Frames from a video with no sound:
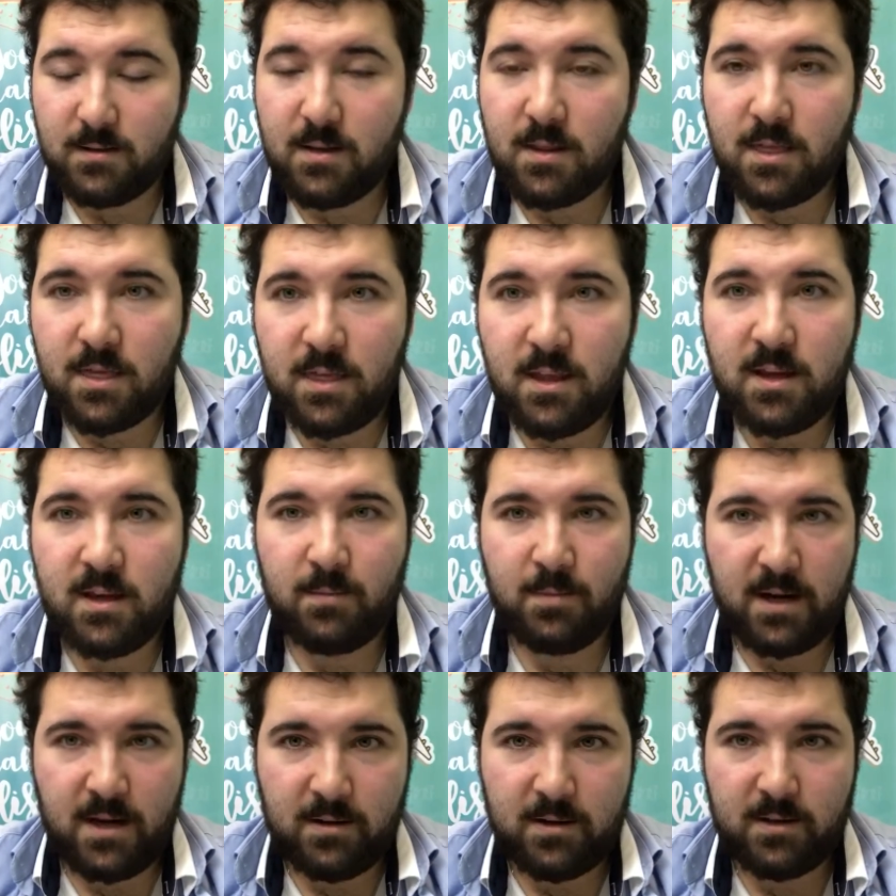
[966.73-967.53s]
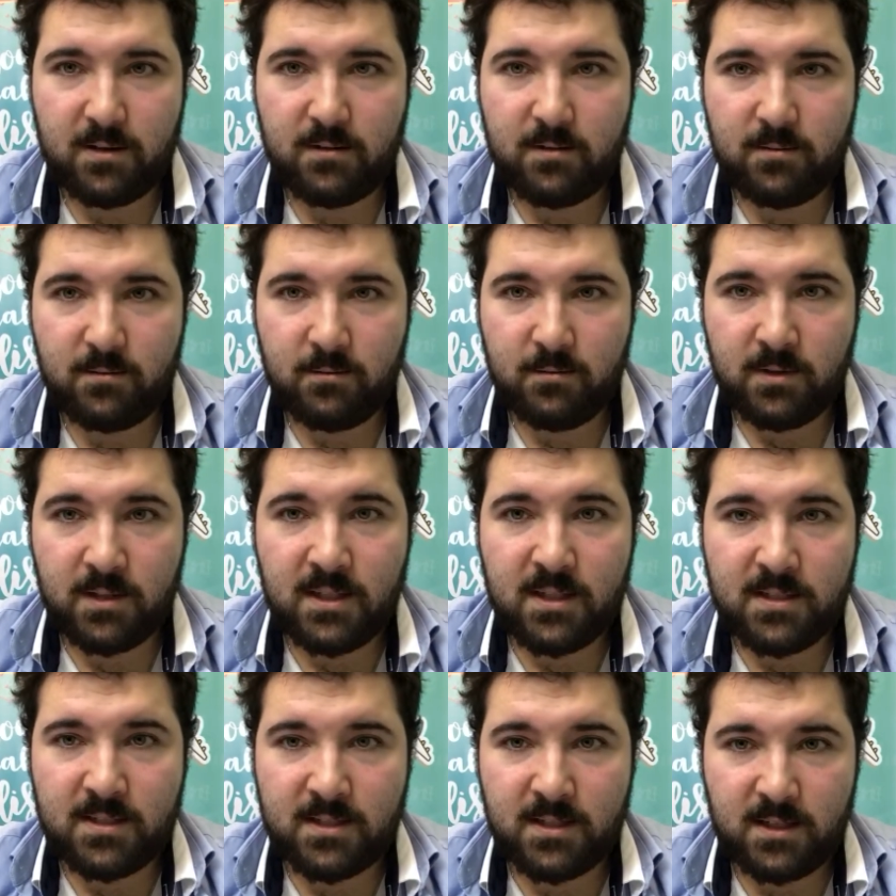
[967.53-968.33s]
Think about it
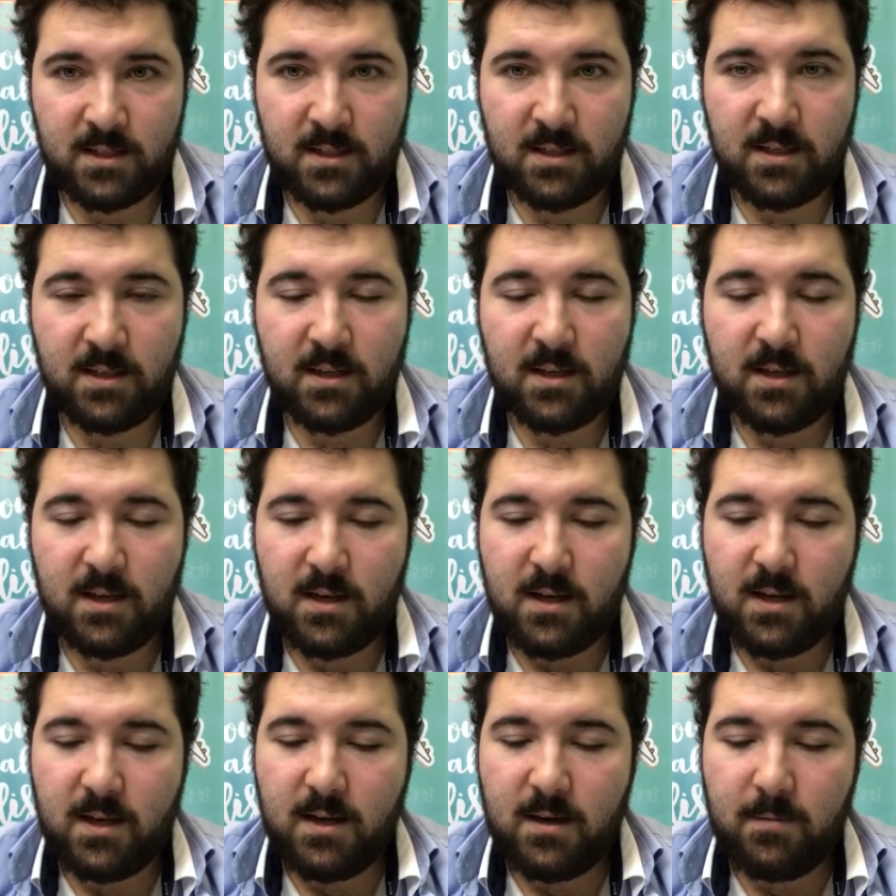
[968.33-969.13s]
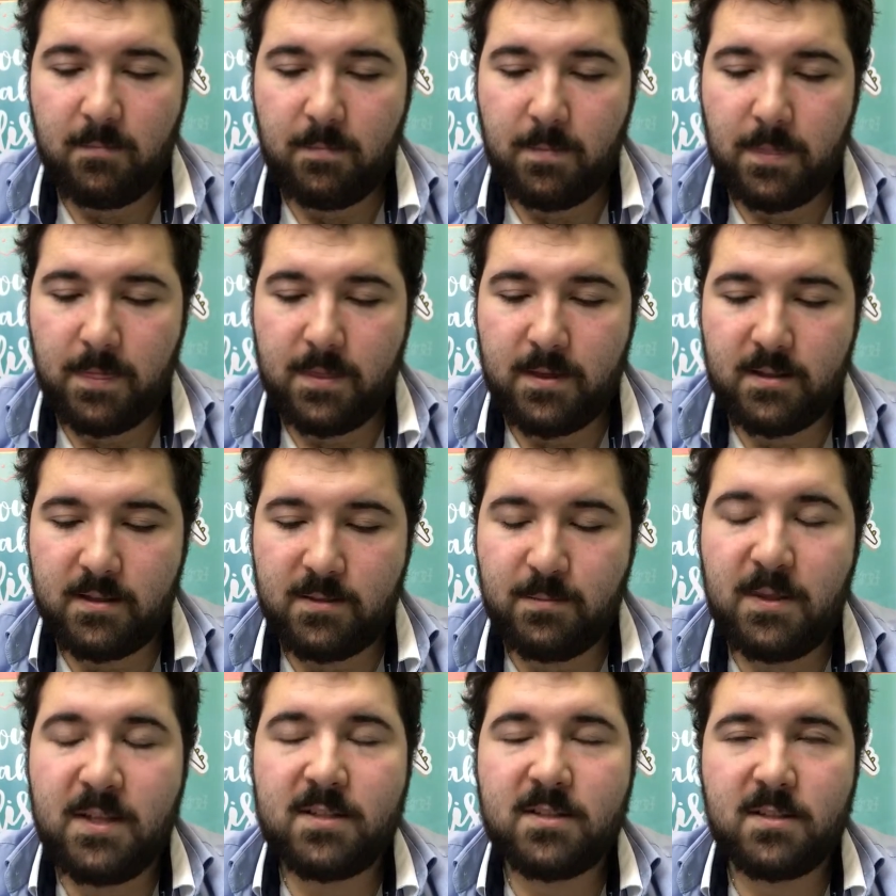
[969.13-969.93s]
realistically.
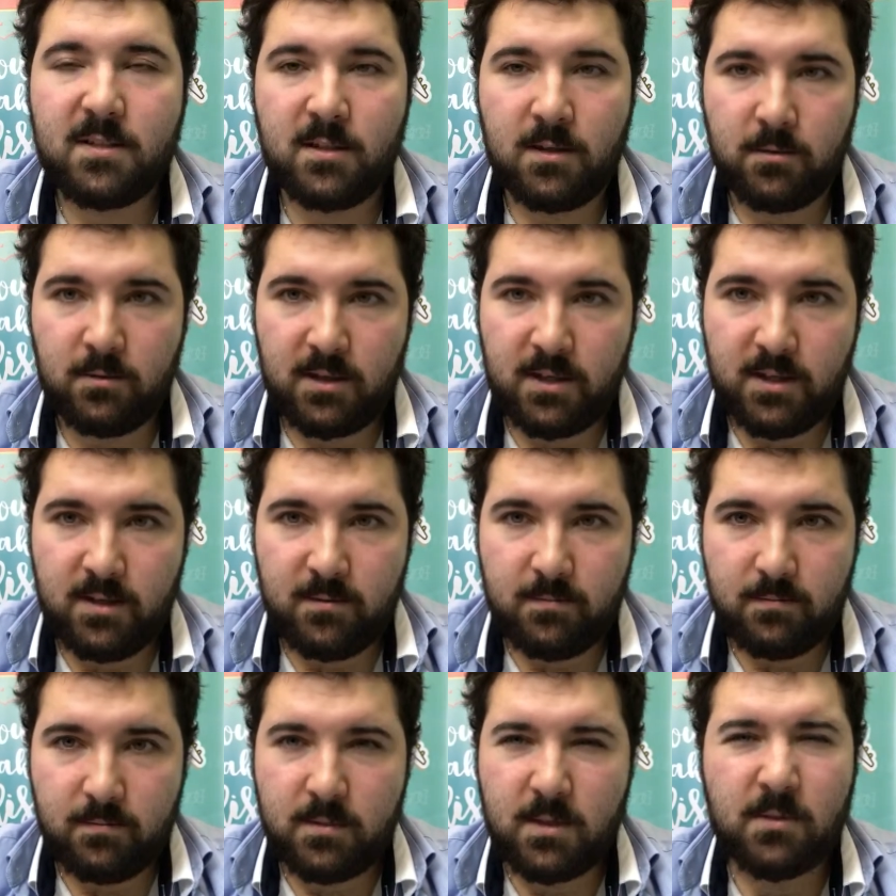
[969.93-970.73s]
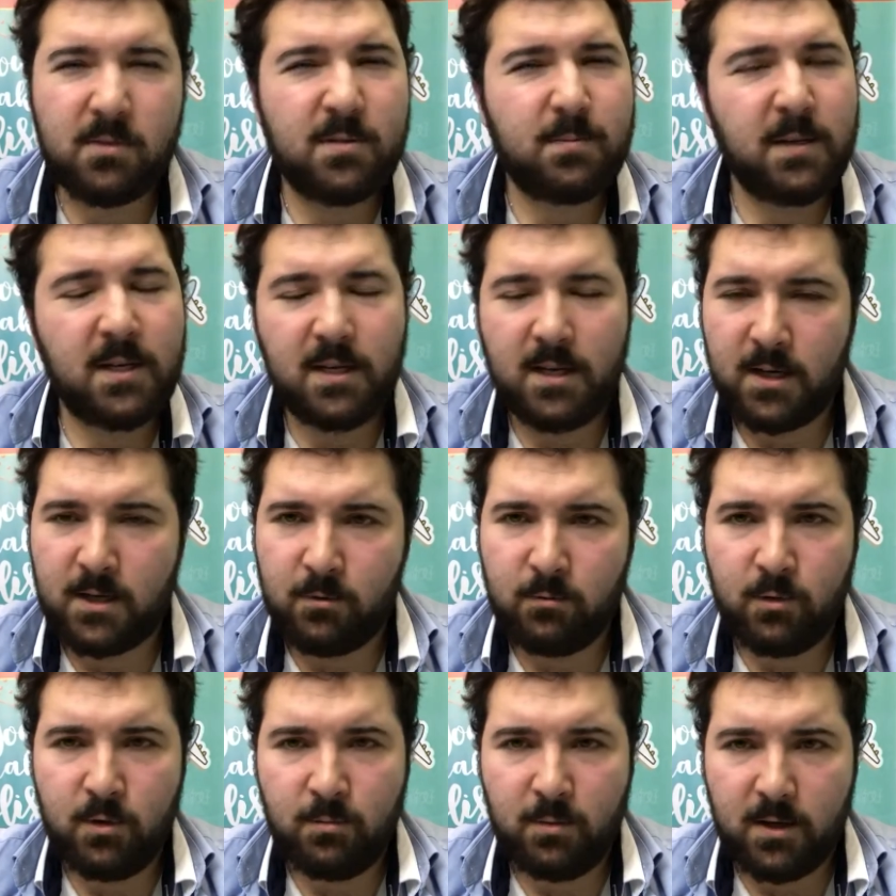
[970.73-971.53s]
Speak slowly. Don't speak like a
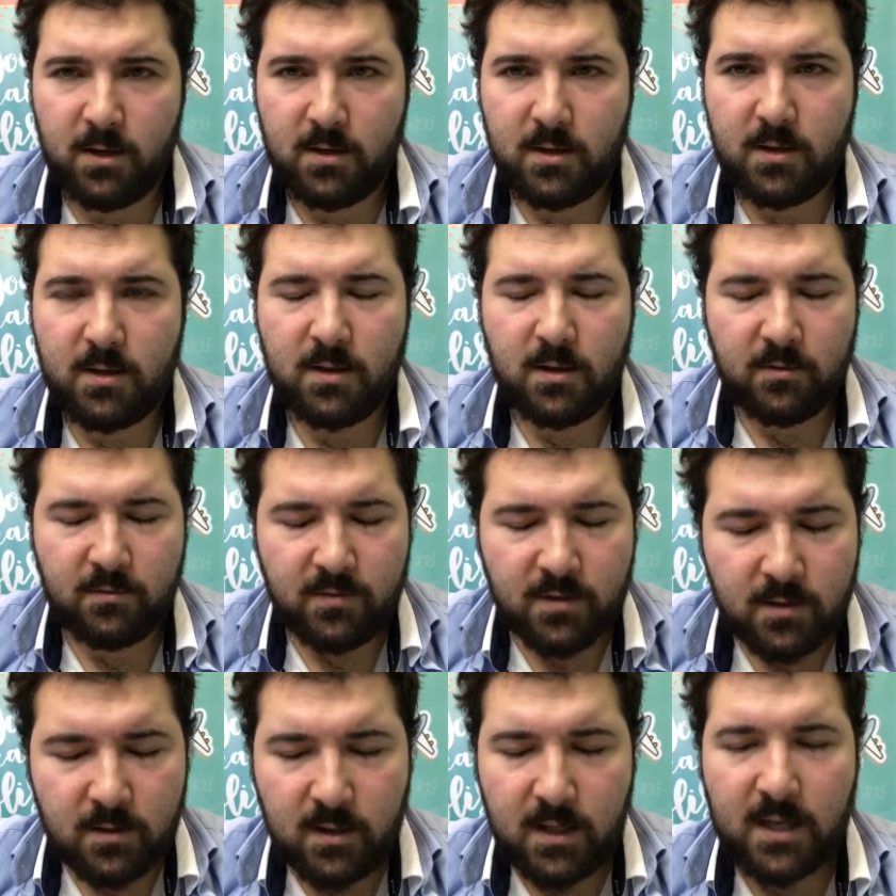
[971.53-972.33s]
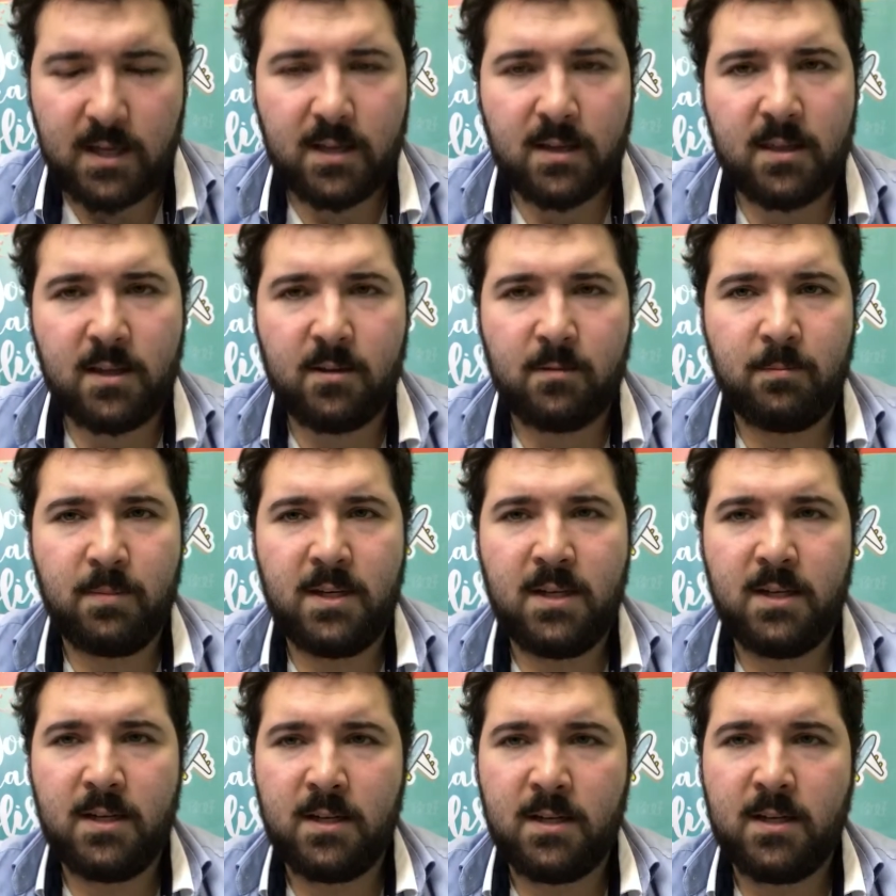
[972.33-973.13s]
robot. They'll feel like they're
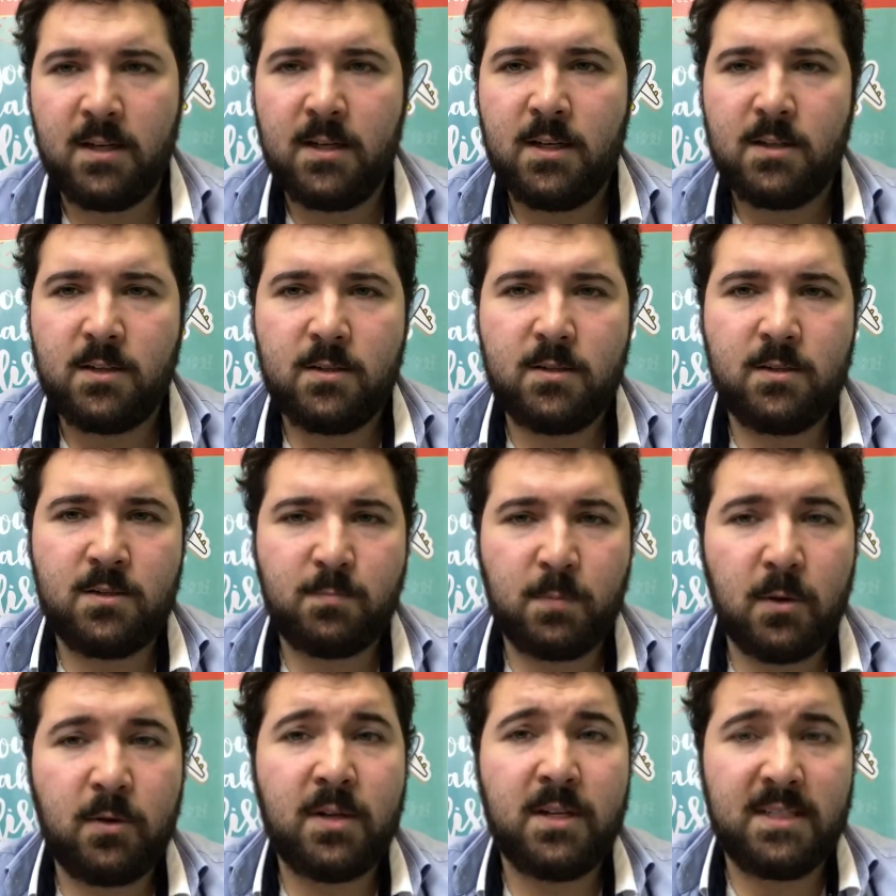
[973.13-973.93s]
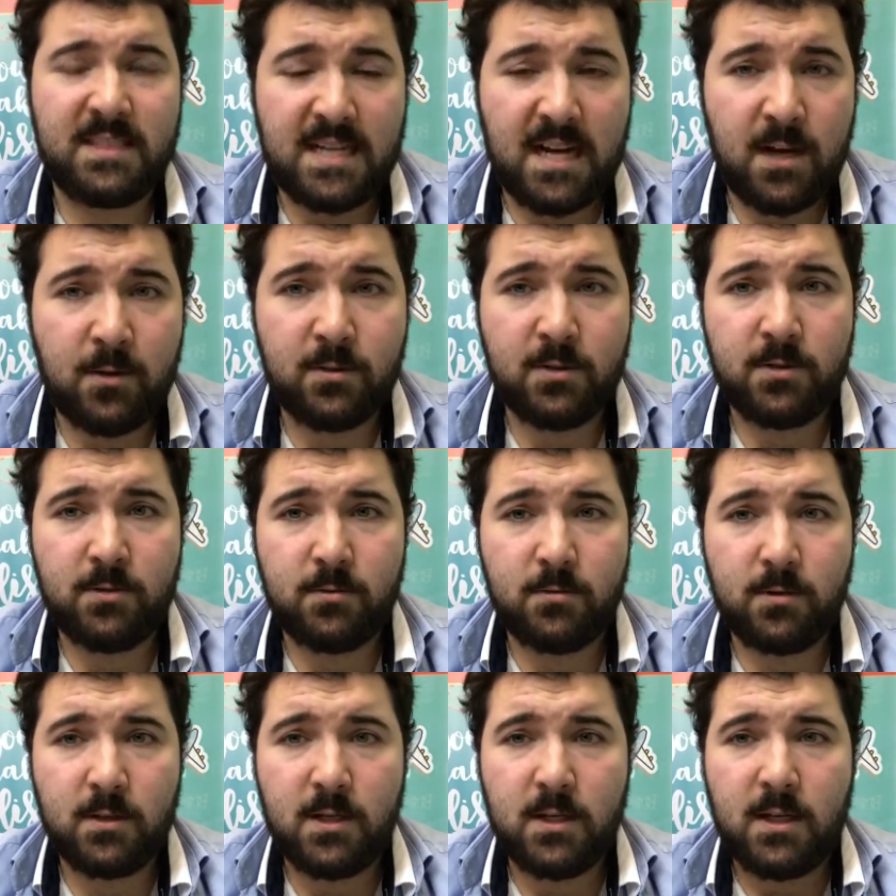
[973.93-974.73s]
being spoken down
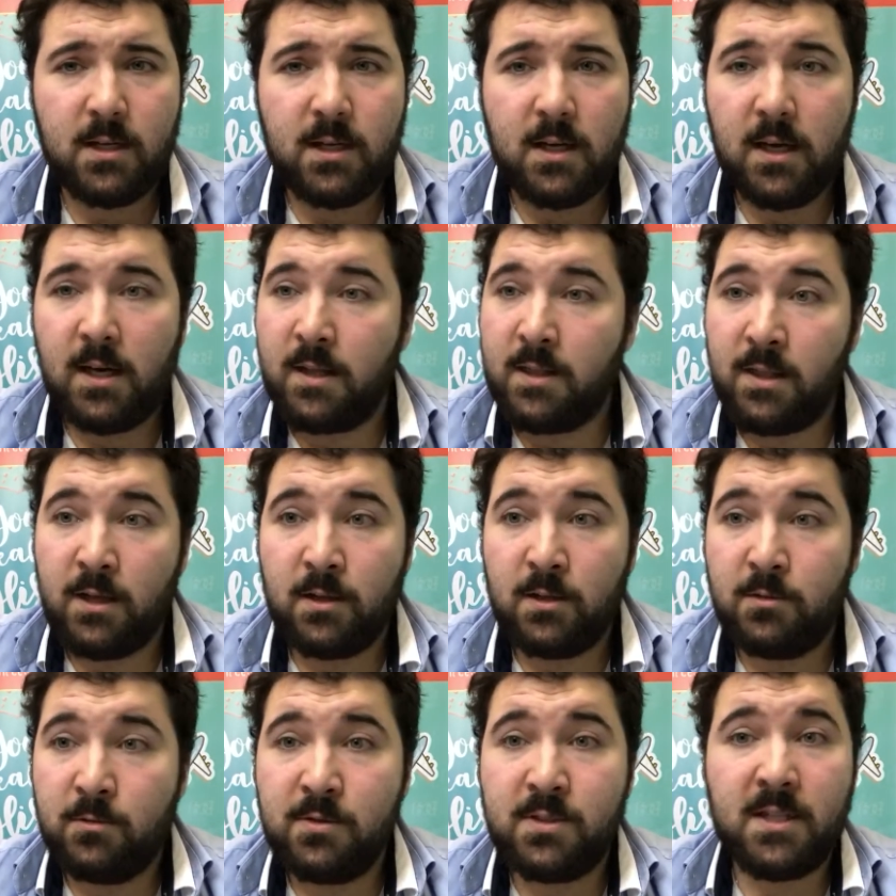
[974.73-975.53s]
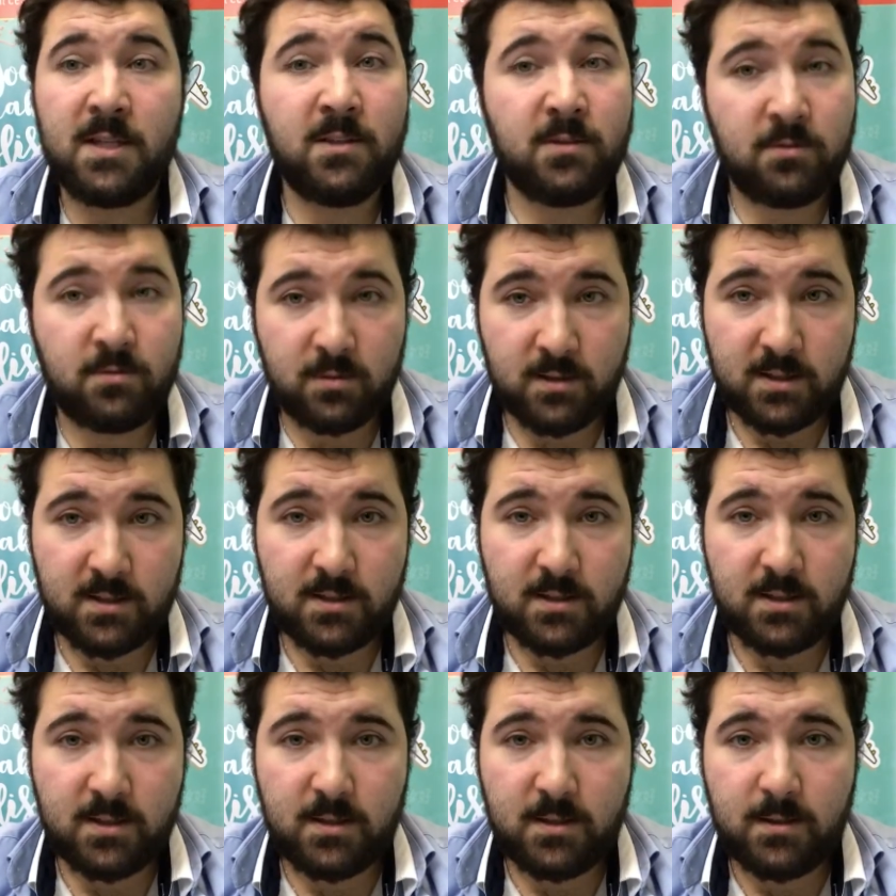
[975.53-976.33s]
to. They'll lose
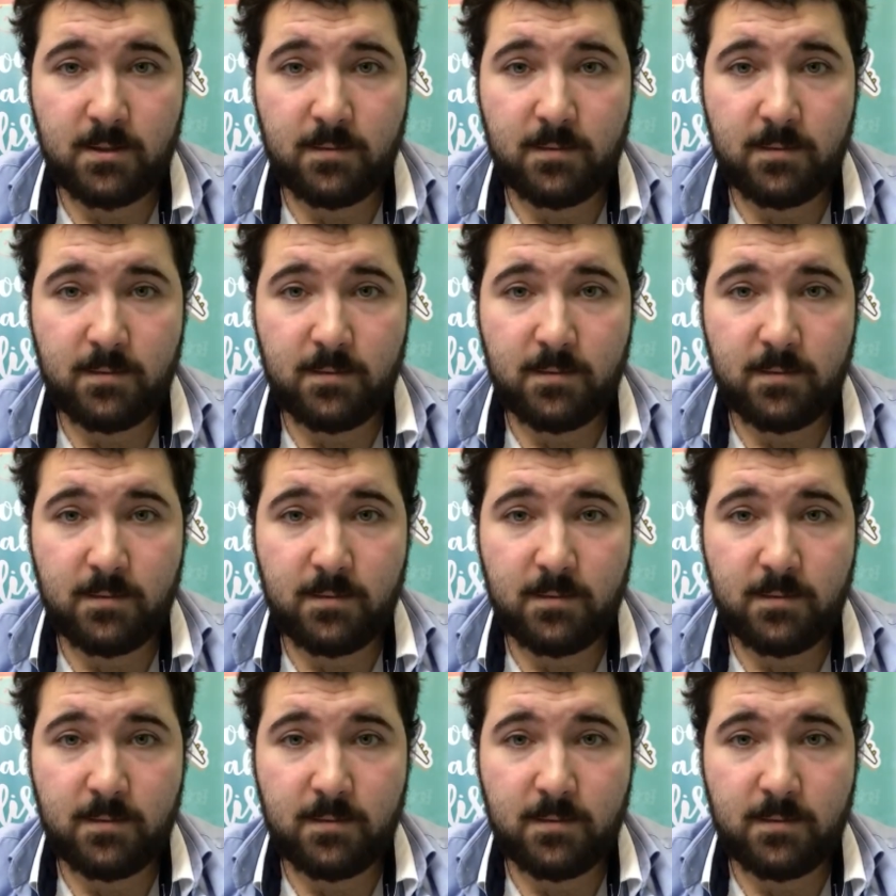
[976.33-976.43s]
interest.